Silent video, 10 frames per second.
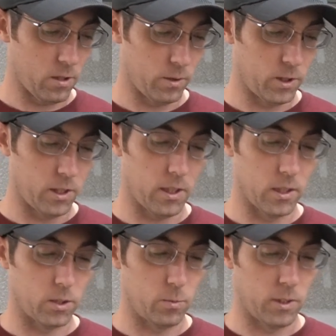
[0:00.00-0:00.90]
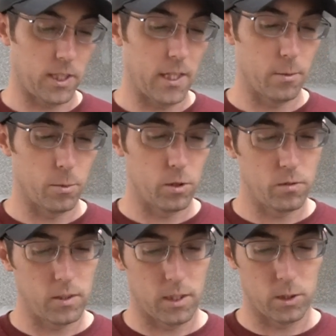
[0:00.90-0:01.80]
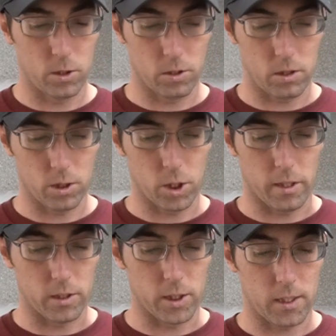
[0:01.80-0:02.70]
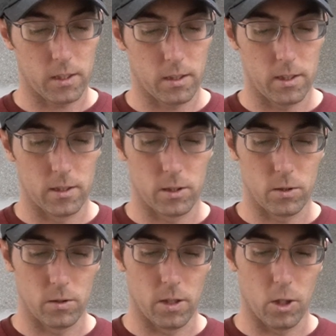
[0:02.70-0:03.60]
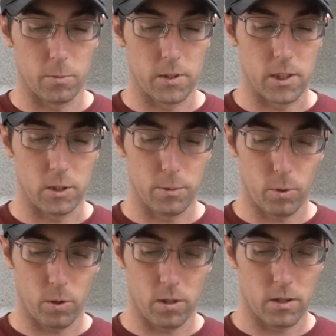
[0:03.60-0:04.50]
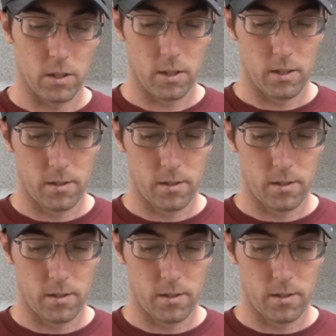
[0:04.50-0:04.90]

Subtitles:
which is with key removed, insert the Shark Injector into the OBD2 port.